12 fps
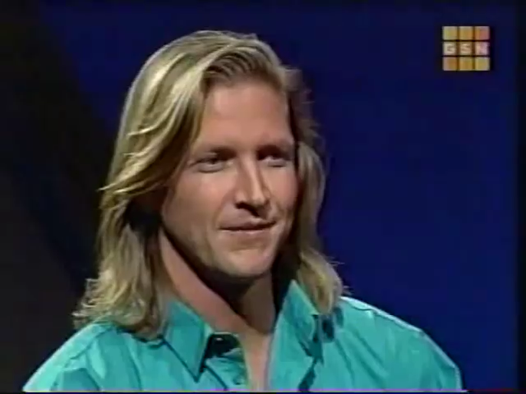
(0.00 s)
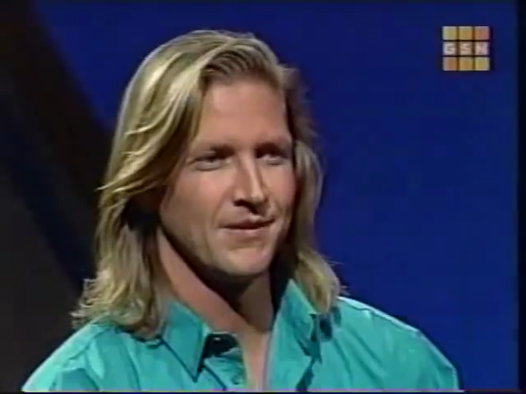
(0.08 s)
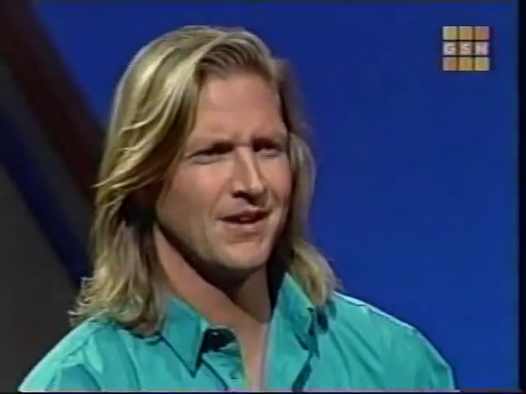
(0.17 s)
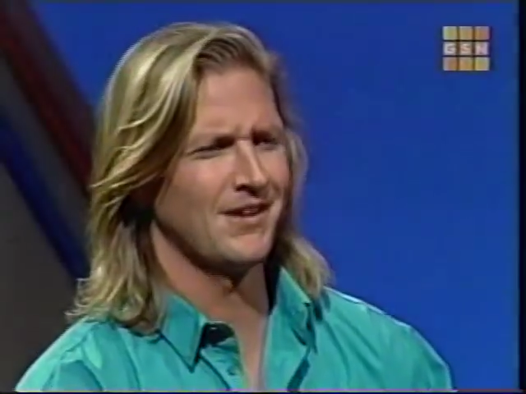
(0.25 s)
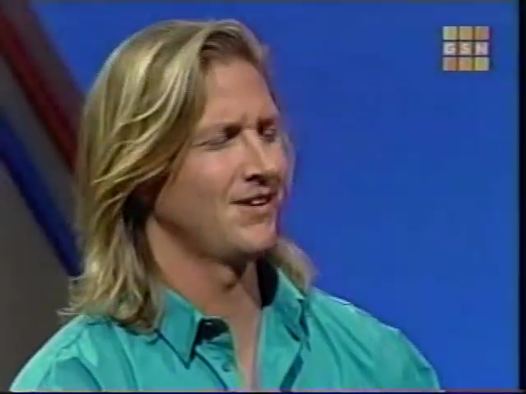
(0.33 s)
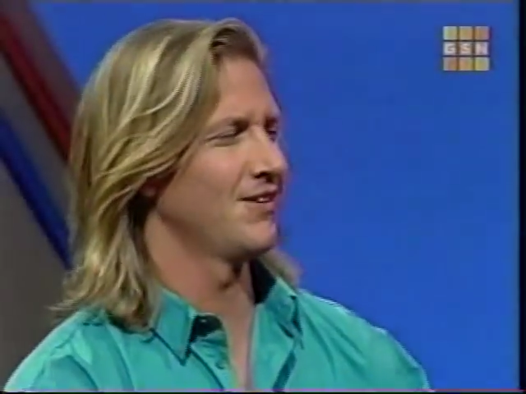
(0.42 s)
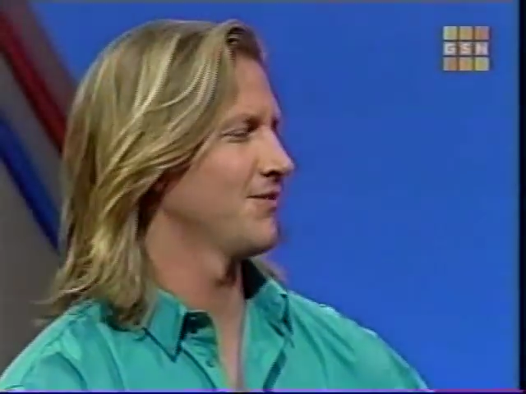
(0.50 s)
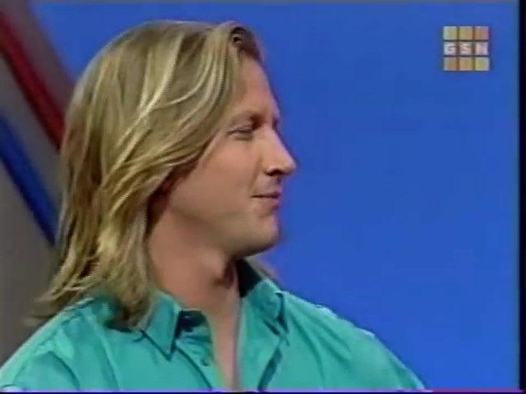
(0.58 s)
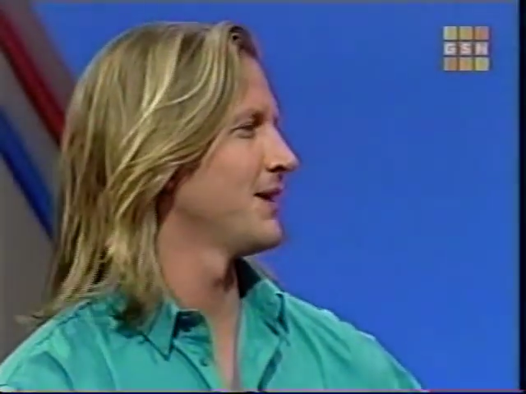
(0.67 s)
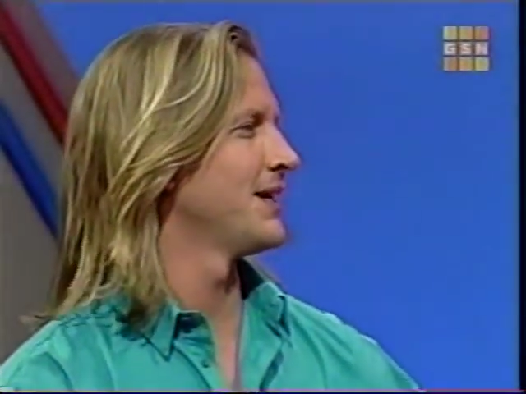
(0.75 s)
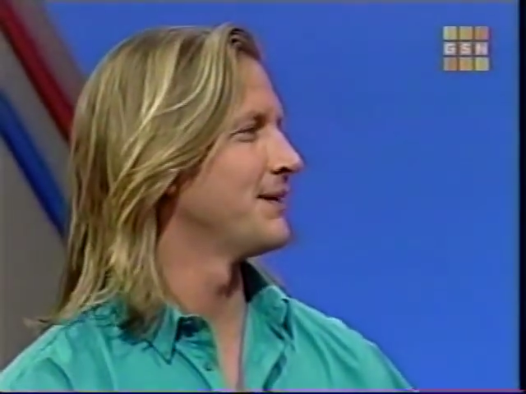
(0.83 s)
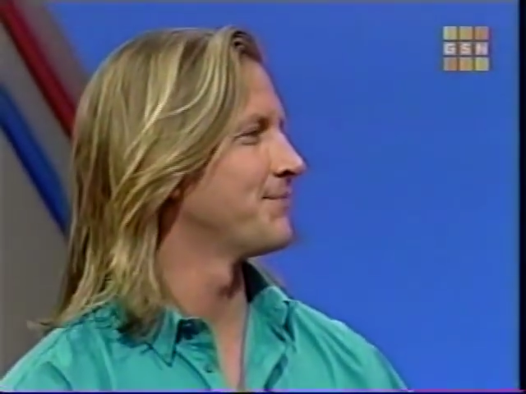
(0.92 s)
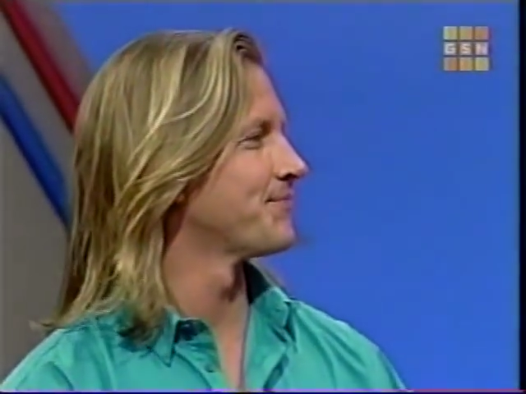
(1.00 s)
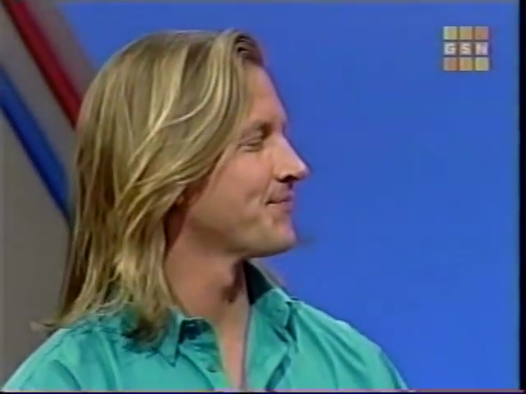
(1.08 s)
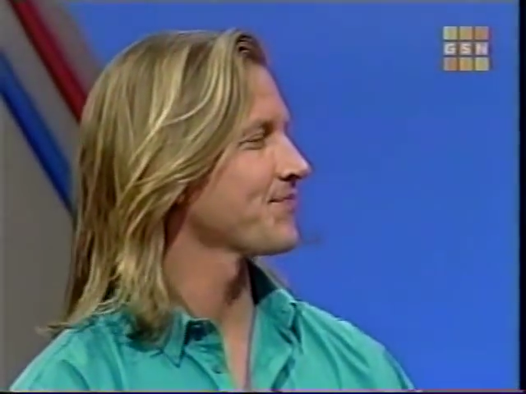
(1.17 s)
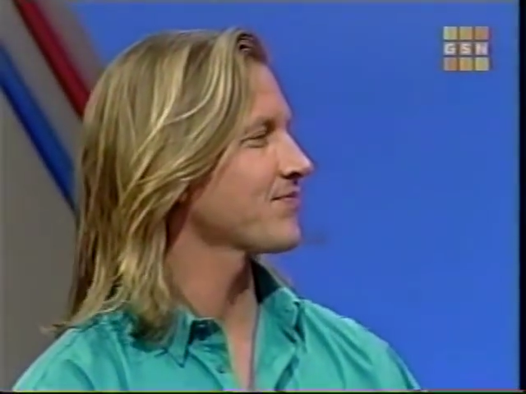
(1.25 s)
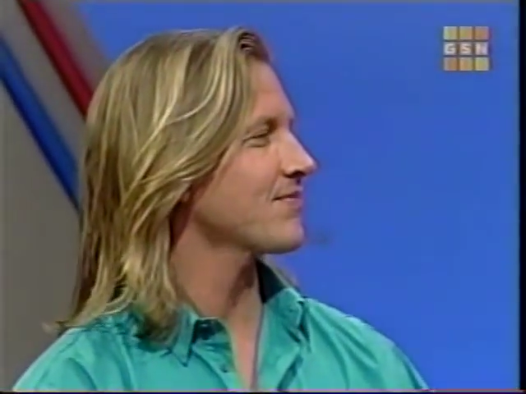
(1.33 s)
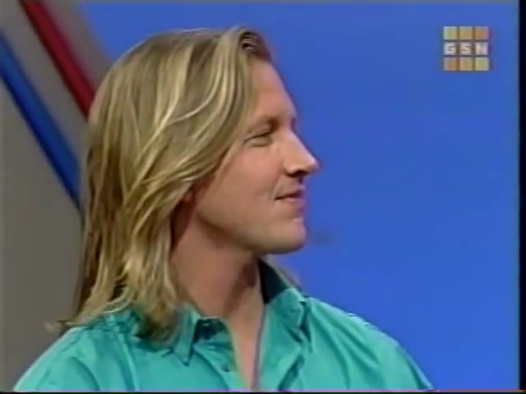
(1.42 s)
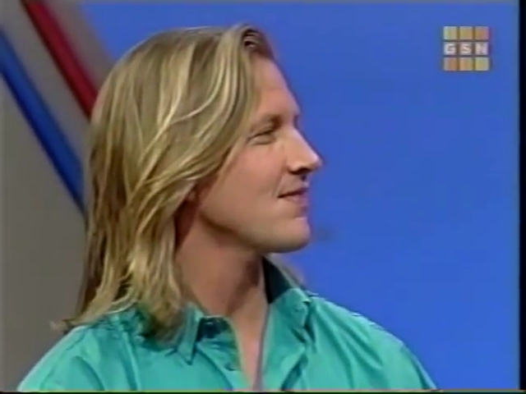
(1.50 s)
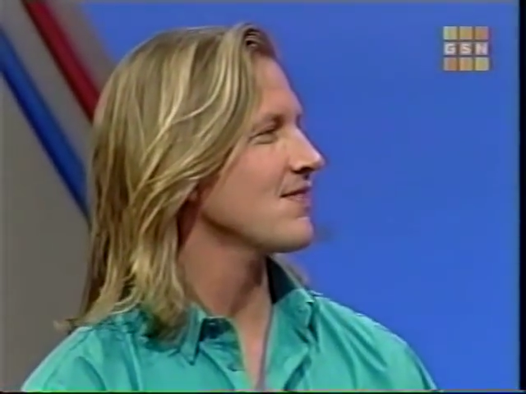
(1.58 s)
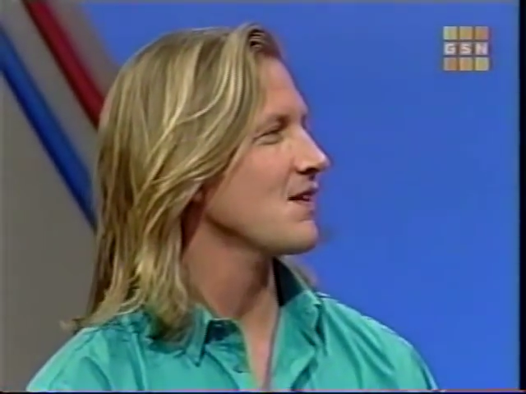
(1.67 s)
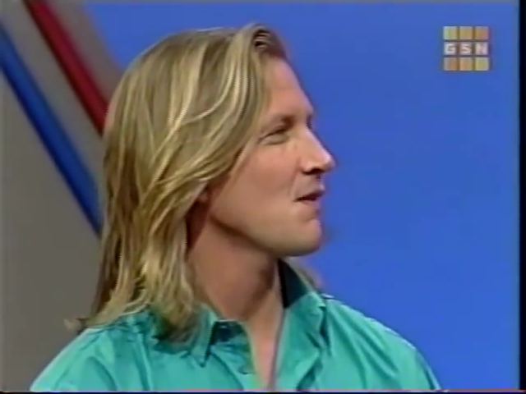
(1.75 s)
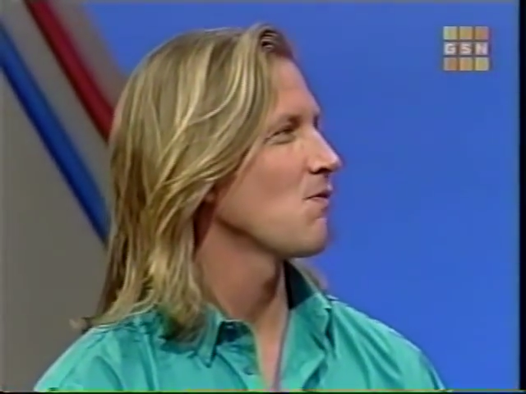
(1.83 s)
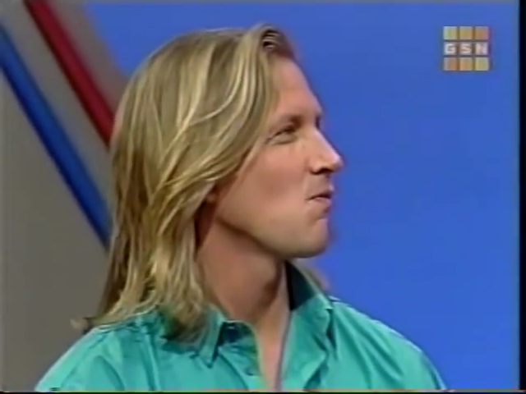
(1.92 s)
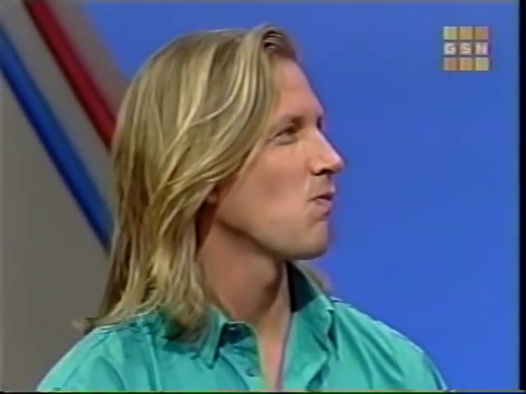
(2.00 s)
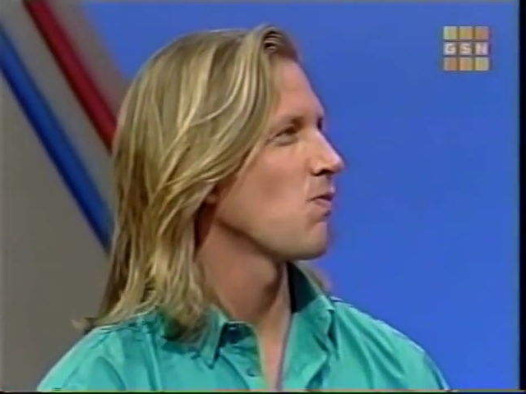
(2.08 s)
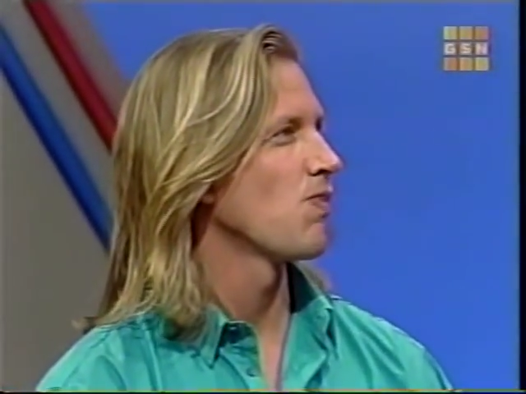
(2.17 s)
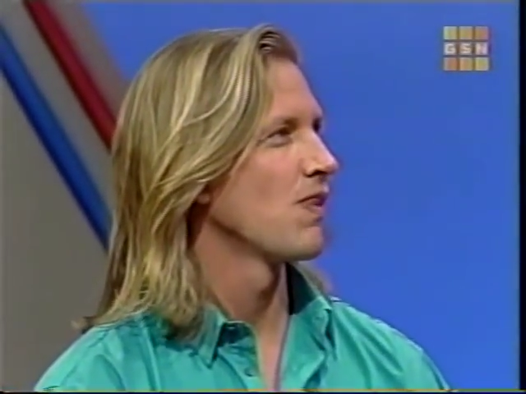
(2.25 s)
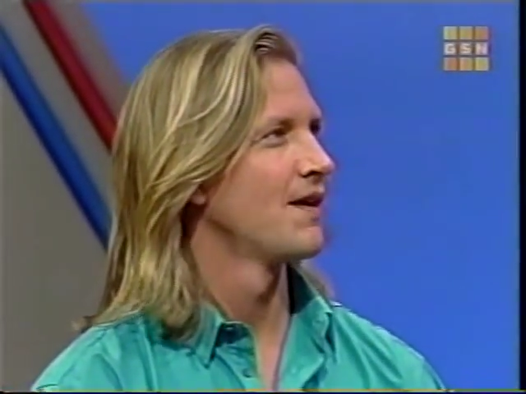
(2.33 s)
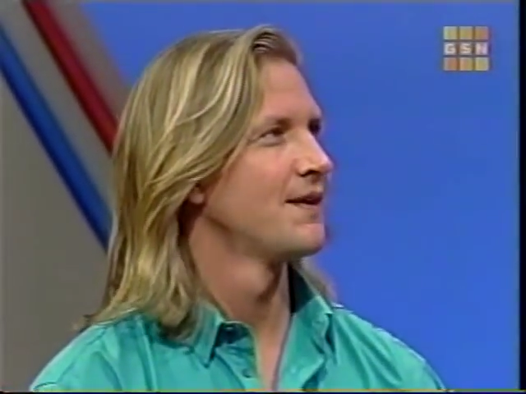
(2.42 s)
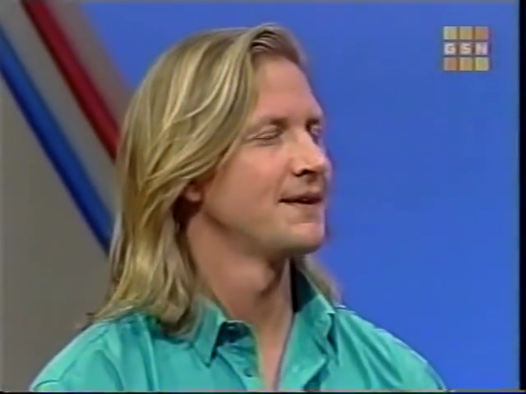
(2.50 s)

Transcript: Oh, okay. All right, you can pass, too, you know.